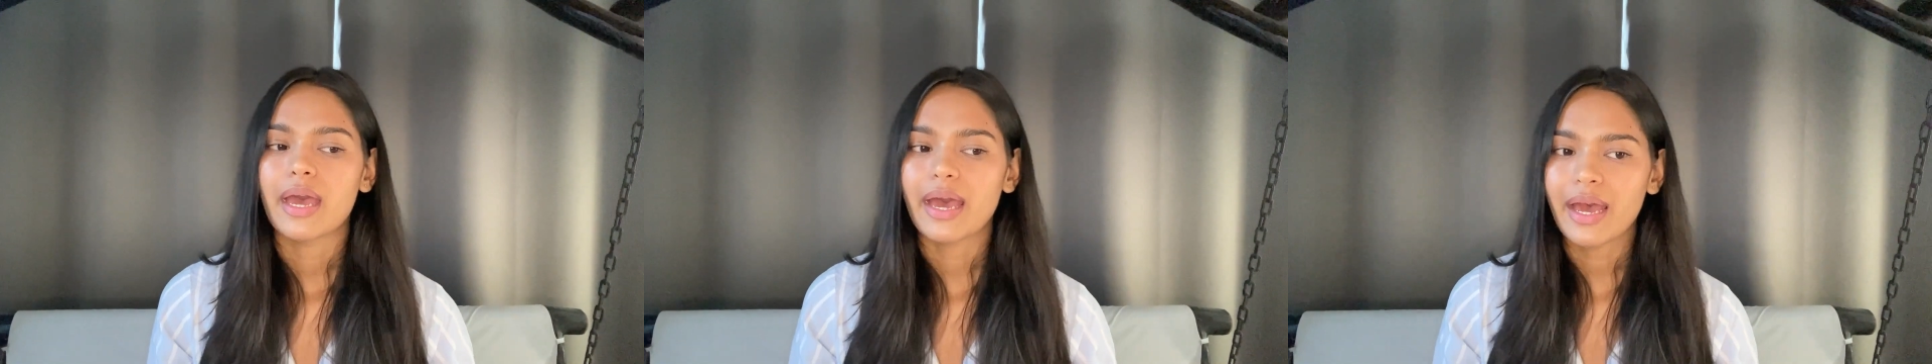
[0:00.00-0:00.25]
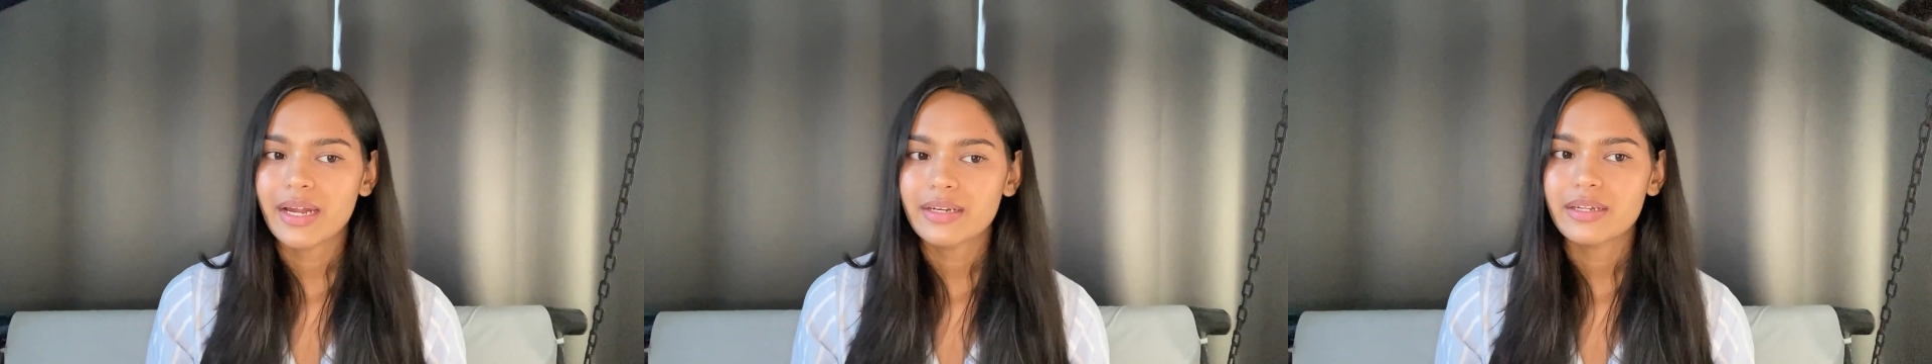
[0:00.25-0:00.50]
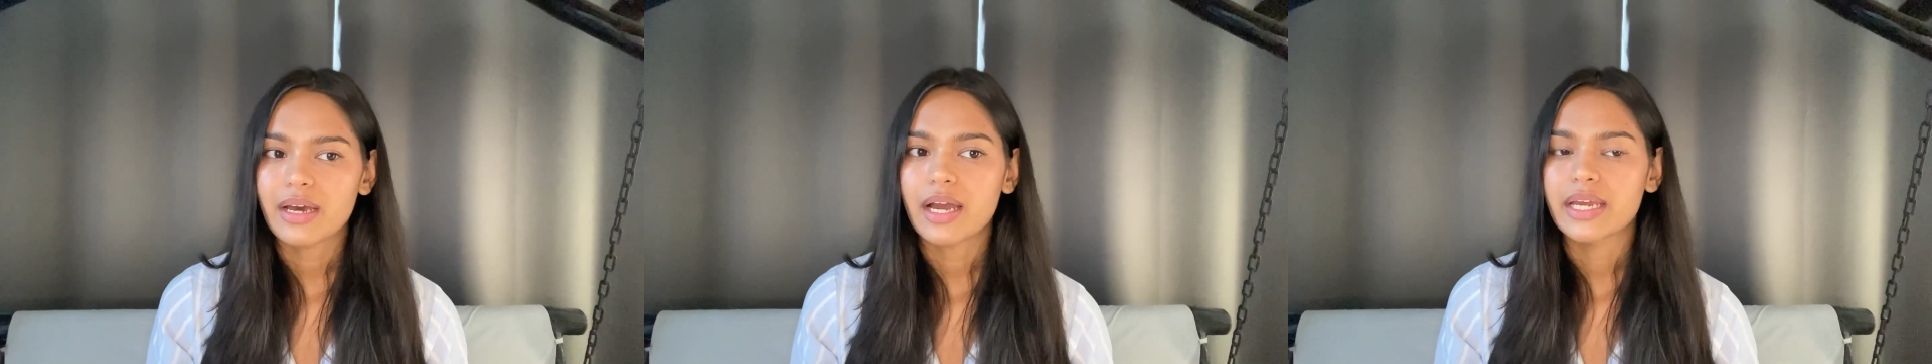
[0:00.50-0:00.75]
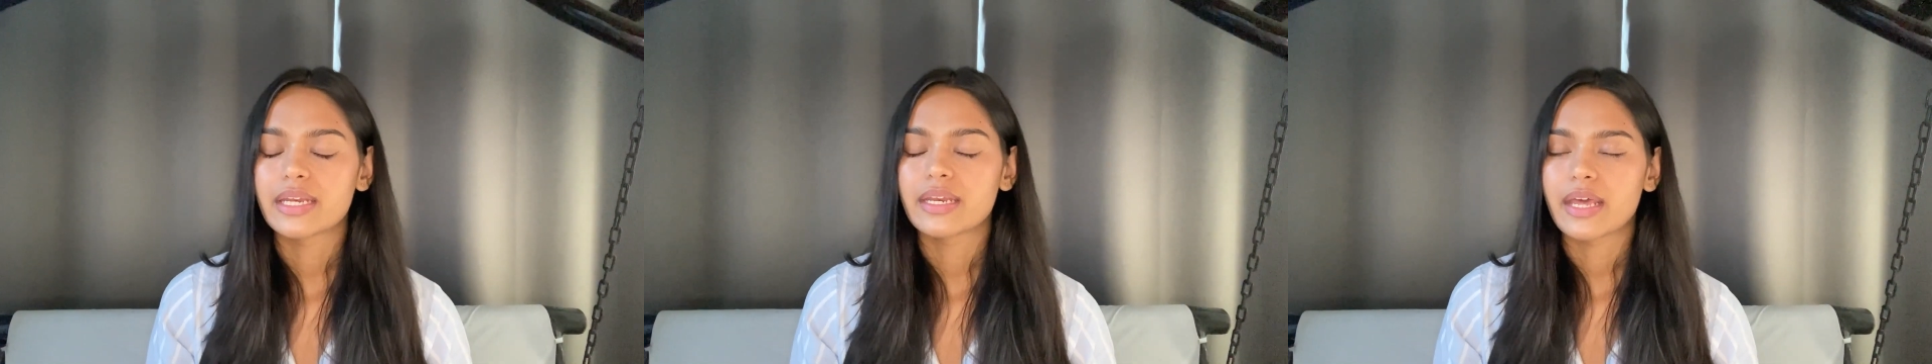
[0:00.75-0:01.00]
And
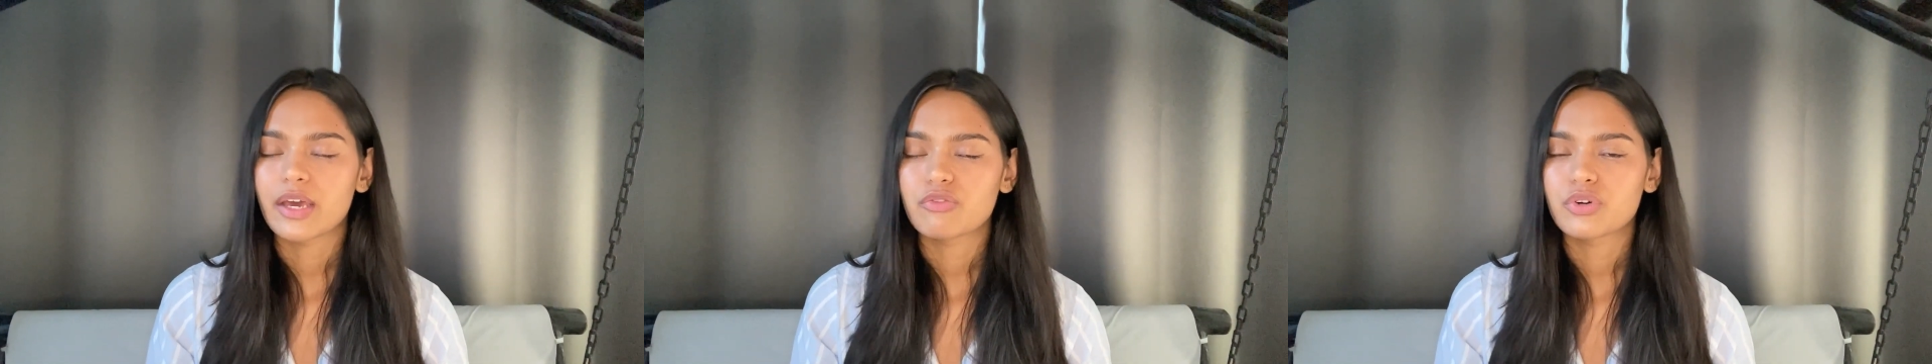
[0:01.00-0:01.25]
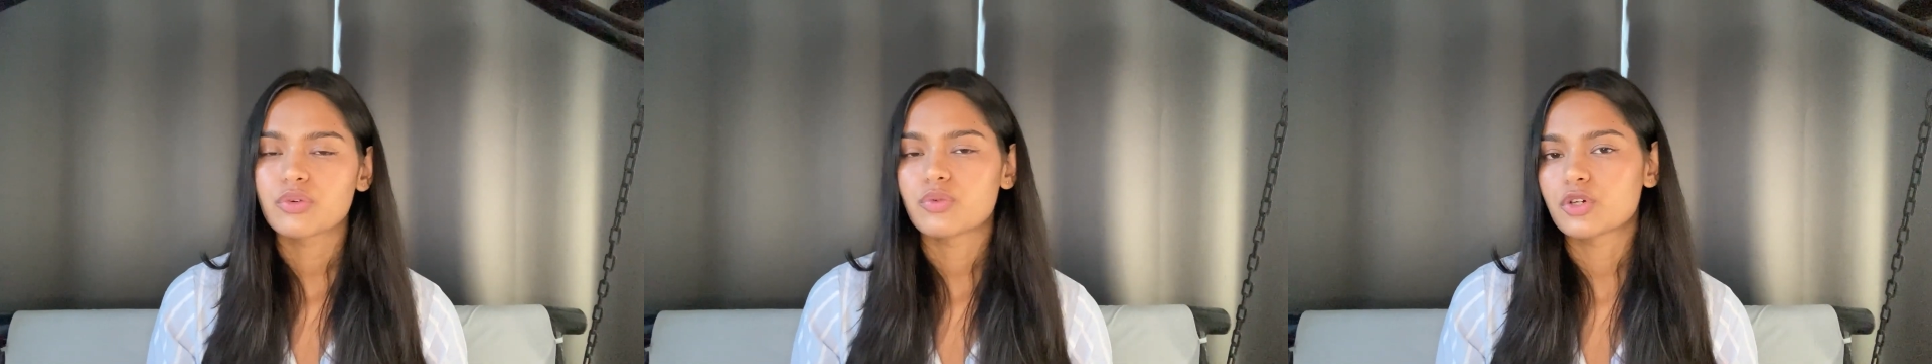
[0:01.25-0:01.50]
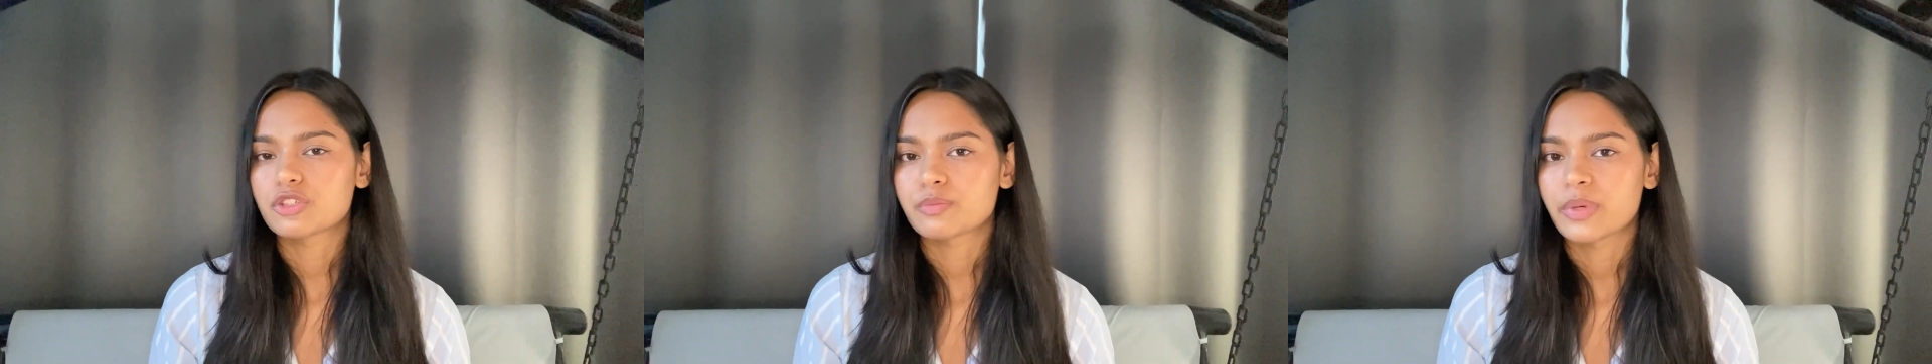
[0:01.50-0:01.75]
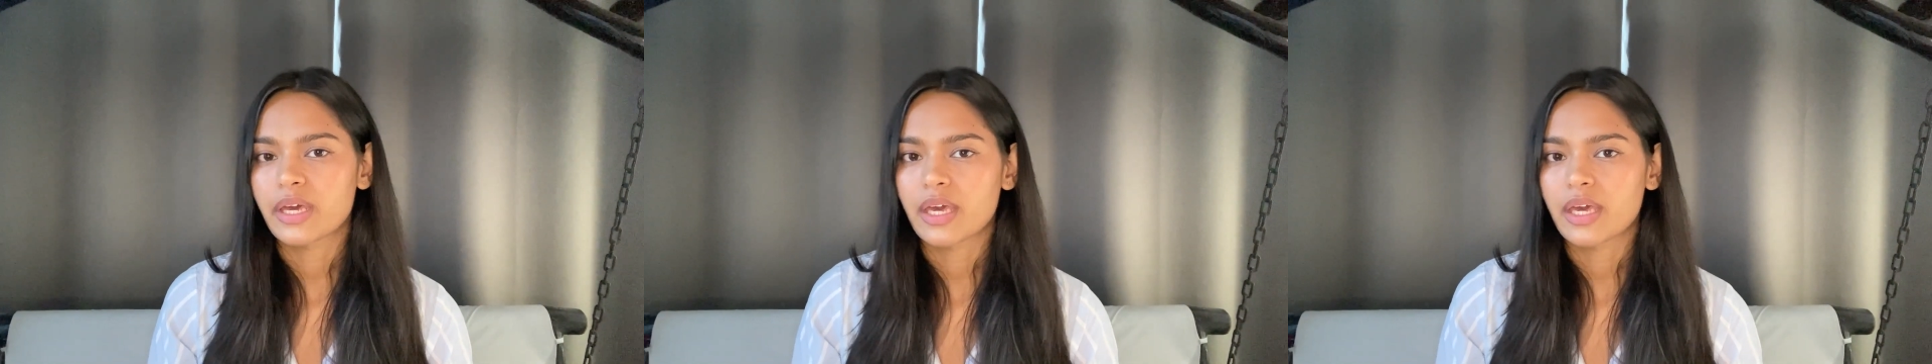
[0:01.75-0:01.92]
I never wash my